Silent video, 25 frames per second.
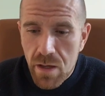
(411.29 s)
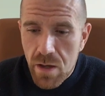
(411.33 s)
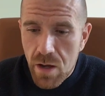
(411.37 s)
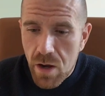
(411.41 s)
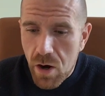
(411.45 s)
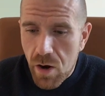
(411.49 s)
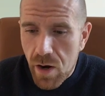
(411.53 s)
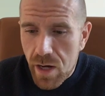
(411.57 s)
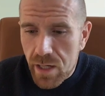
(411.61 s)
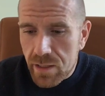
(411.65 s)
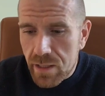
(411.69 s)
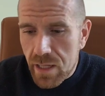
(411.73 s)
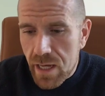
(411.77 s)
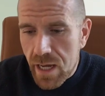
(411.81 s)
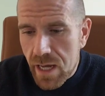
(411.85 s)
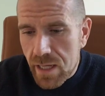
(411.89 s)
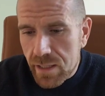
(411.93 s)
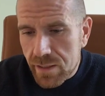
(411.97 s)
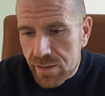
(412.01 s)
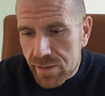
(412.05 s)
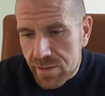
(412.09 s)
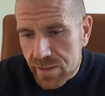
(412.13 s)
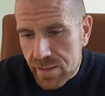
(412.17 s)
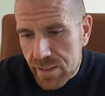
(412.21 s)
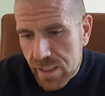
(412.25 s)
All
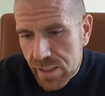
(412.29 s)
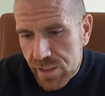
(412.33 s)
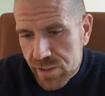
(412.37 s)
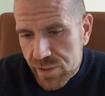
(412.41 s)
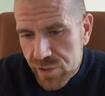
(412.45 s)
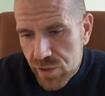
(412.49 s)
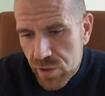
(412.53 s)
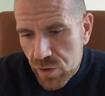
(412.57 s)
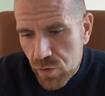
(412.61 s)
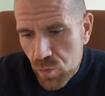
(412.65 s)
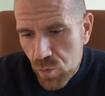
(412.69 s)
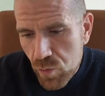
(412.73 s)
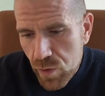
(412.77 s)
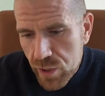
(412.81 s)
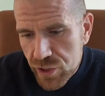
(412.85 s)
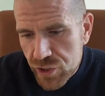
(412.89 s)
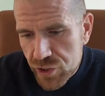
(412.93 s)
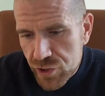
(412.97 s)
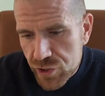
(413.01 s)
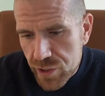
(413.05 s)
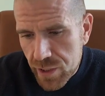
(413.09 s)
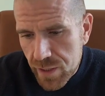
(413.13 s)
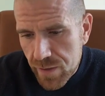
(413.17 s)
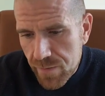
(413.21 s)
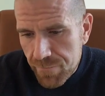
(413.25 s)
right, next
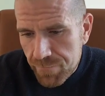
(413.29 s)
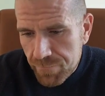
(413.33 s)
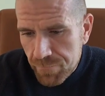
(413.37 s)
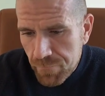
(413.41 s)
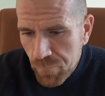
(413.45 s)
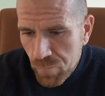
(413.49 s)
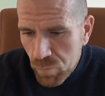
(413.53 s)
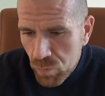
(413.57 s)
question.